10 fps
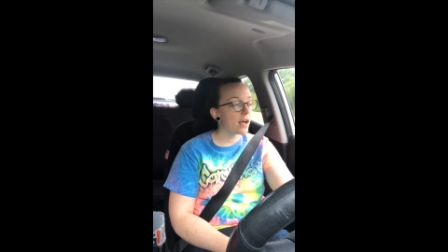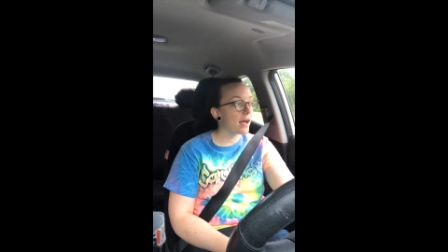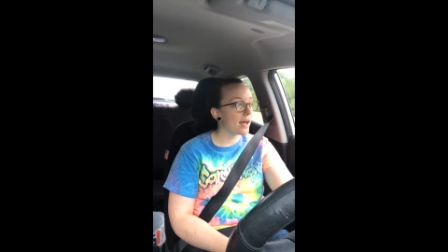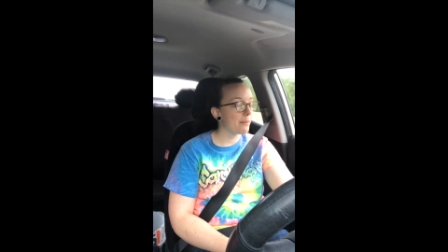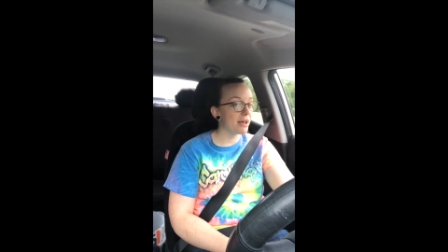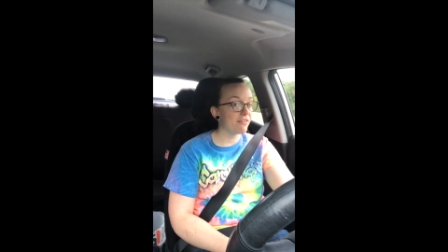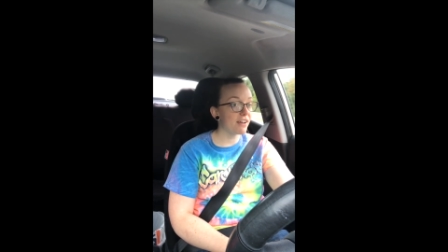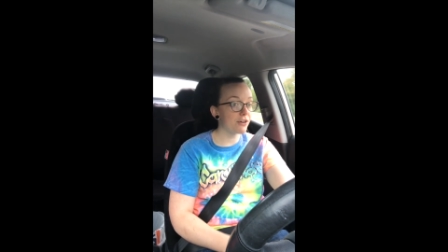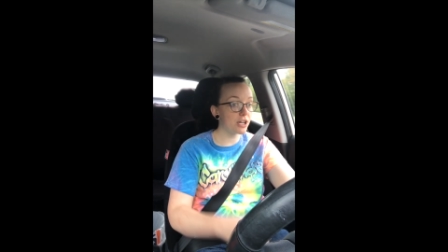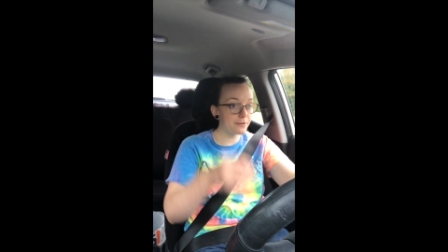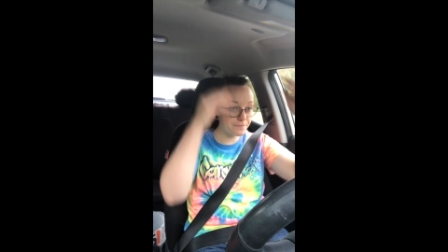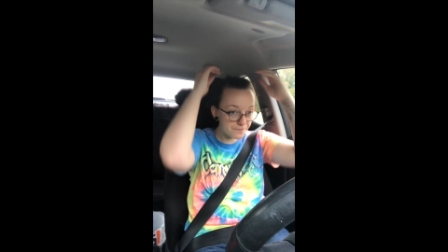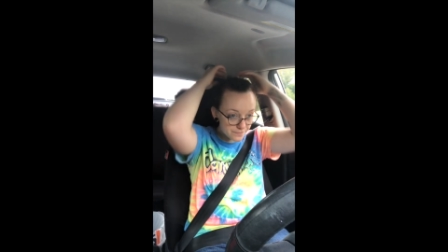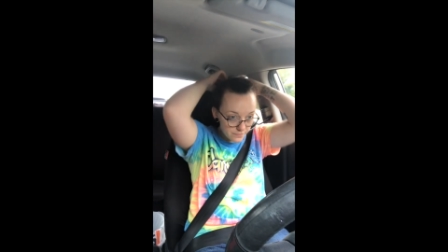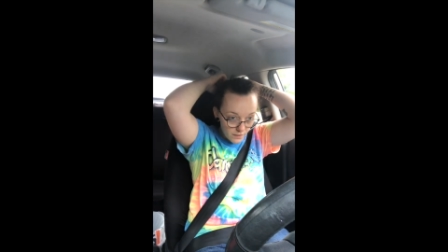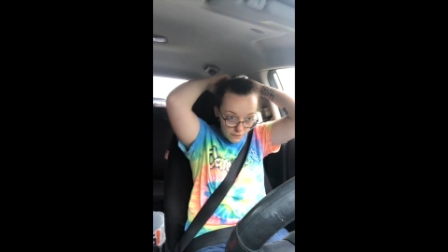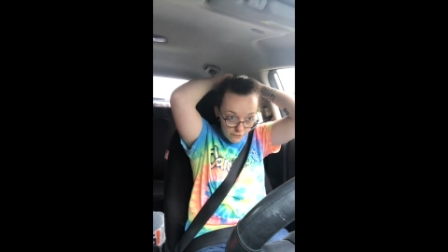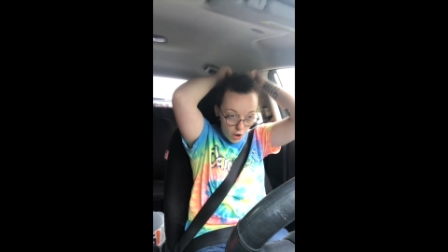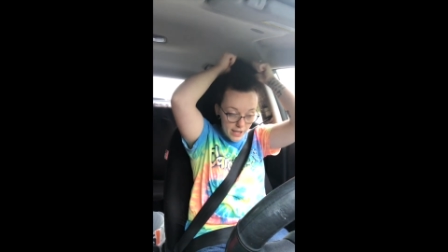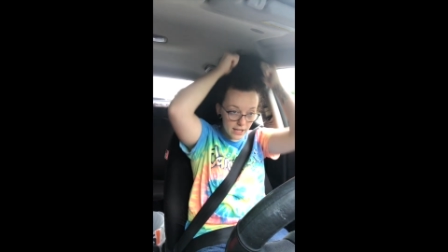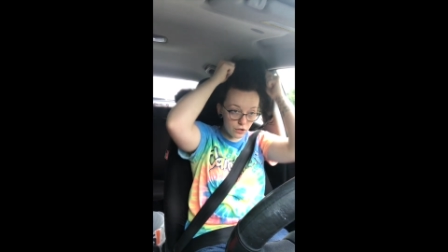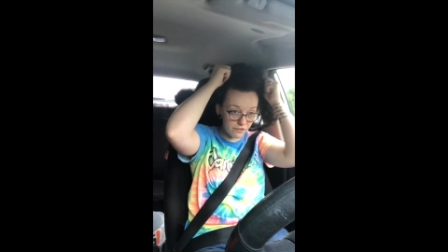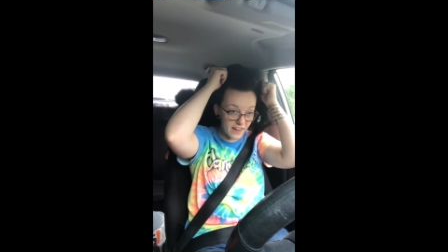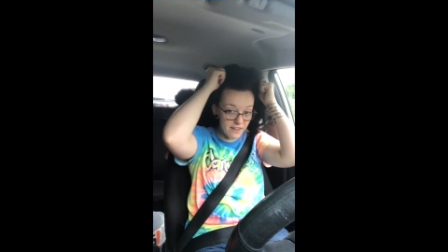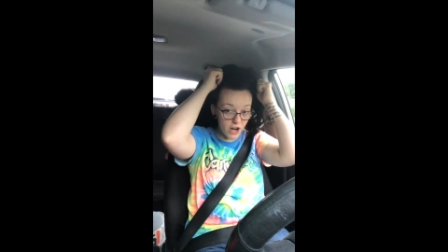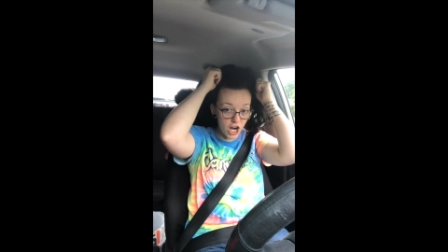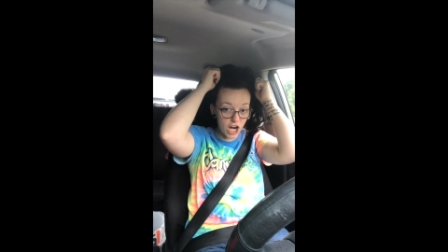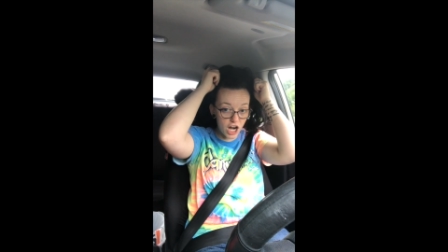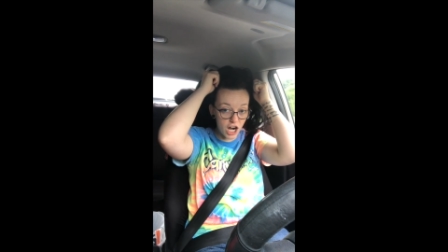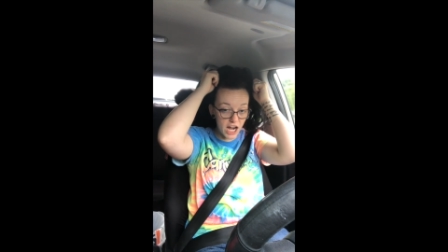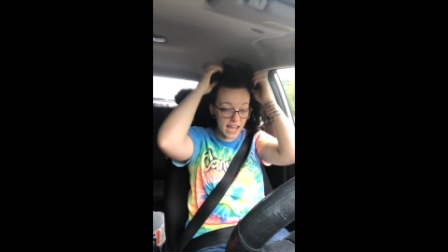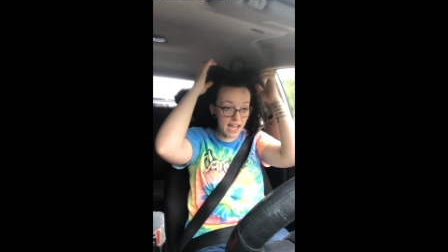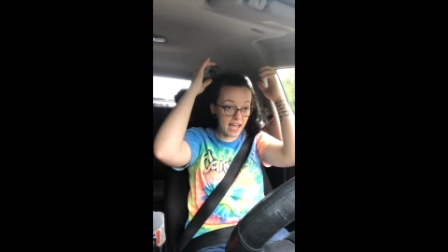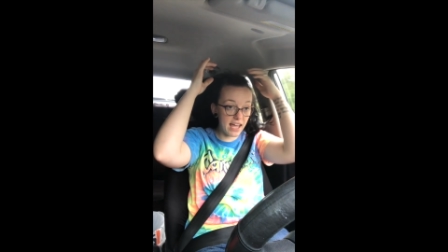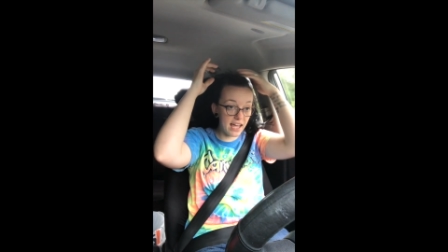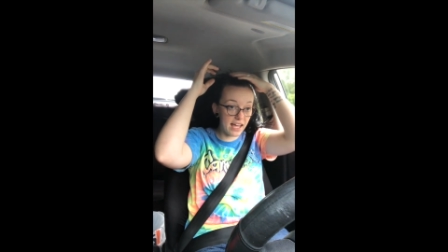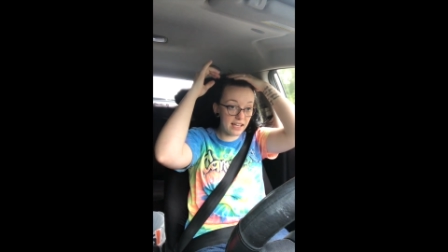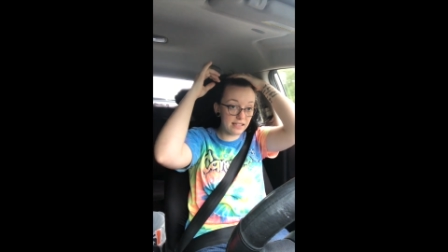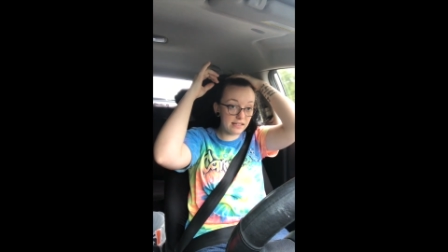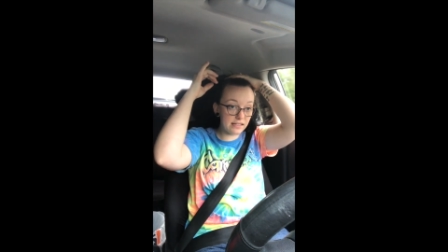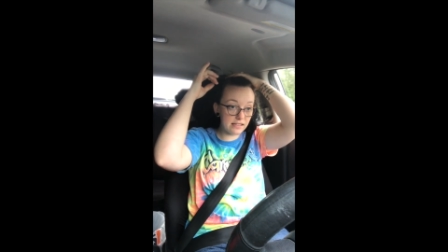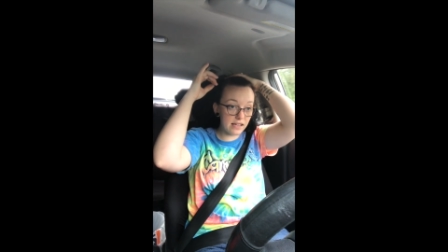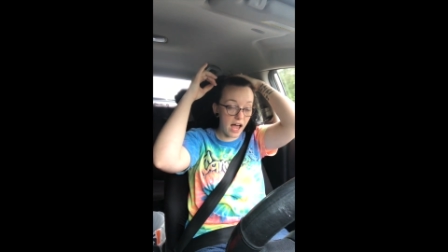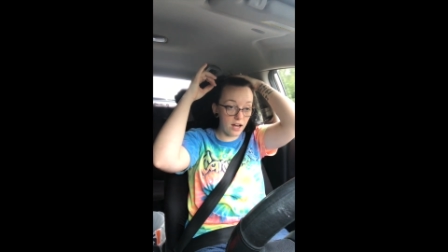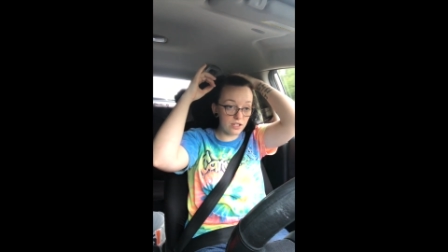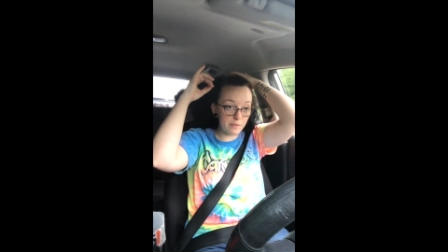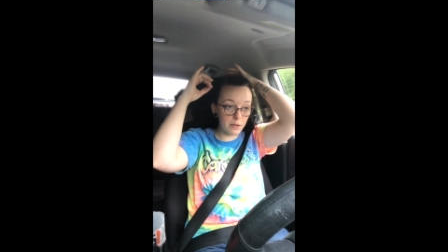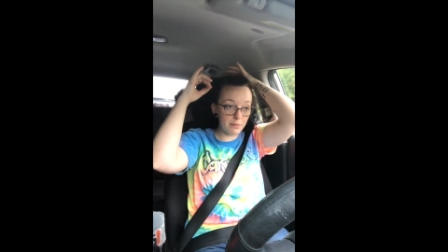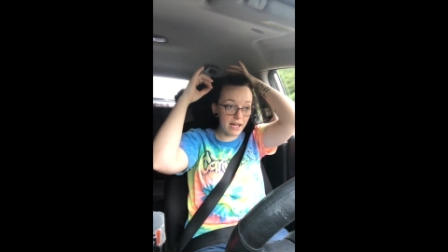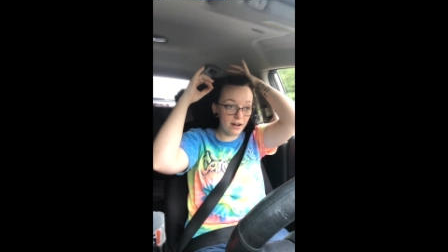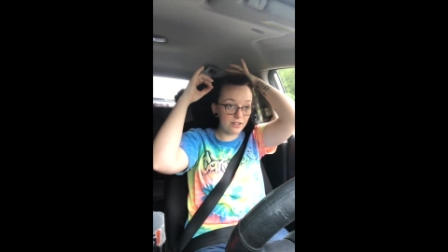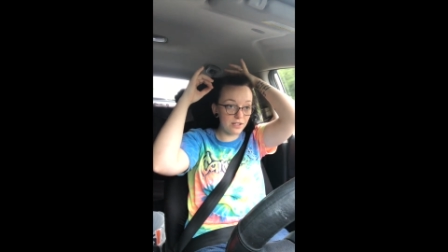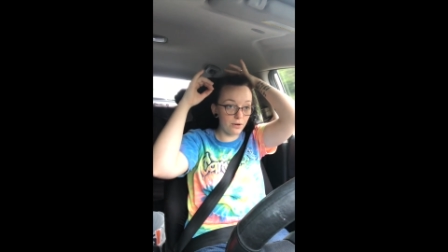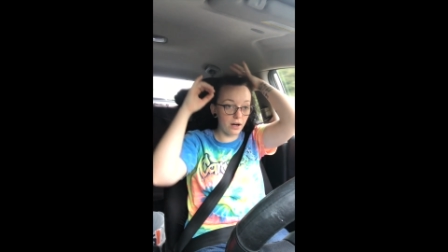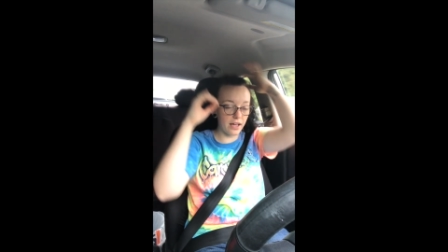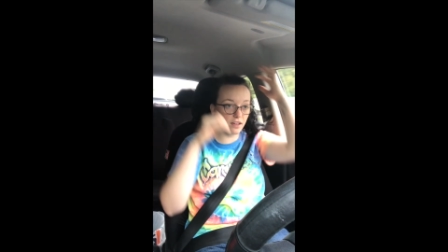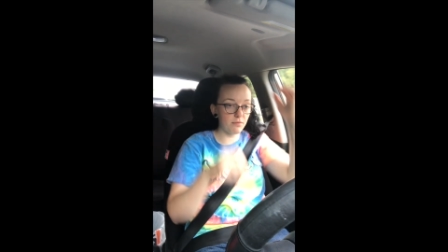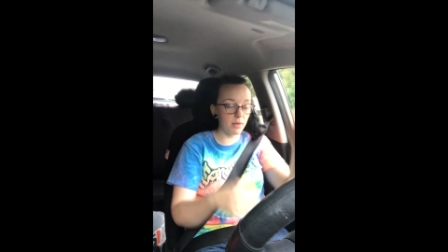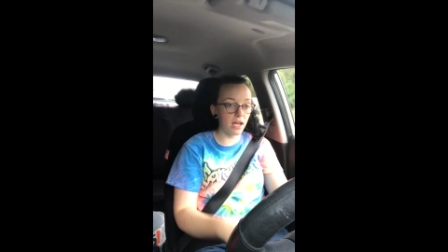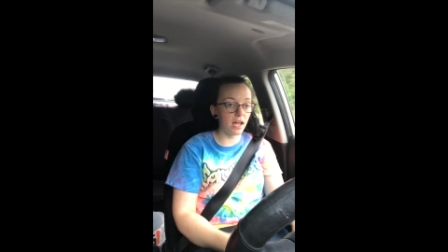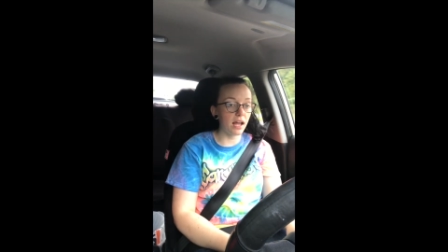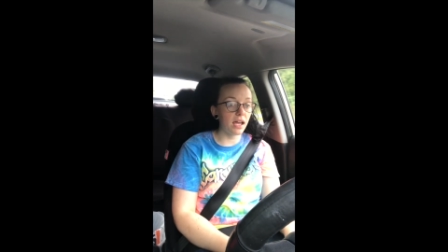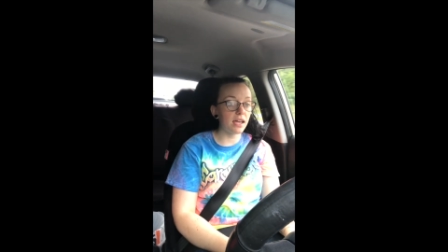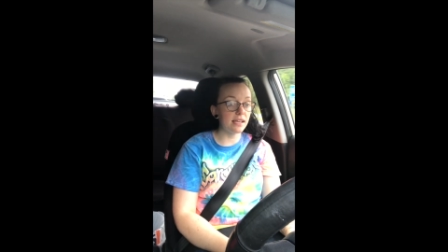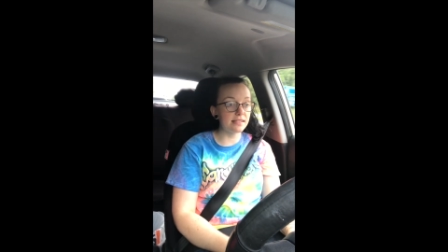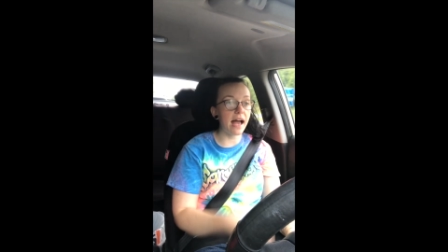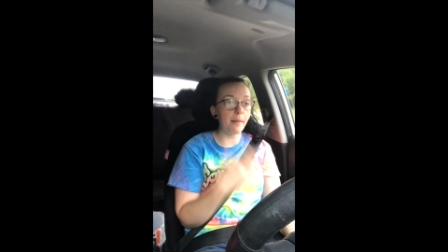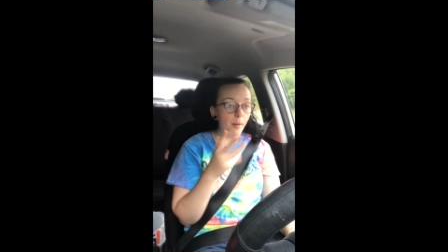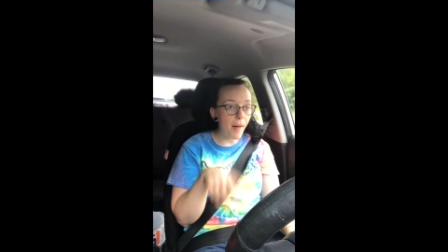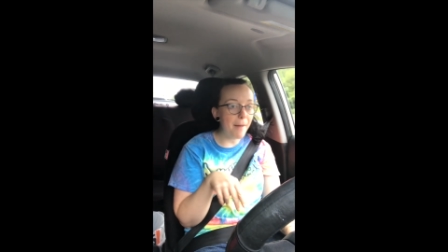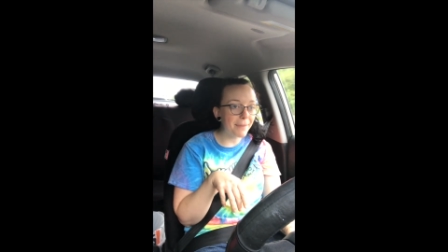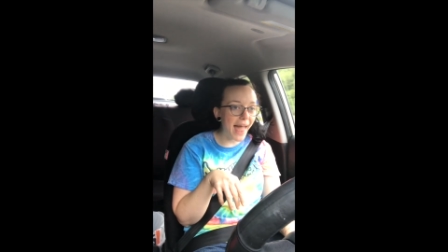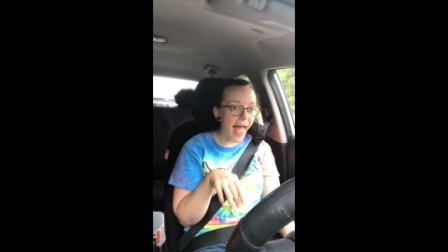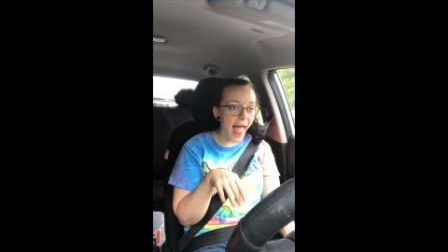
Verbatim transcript: Uh, my favorite fall candle flavor is I just pulled my hair so hard it gave me a headache. Is the apple pumpkin.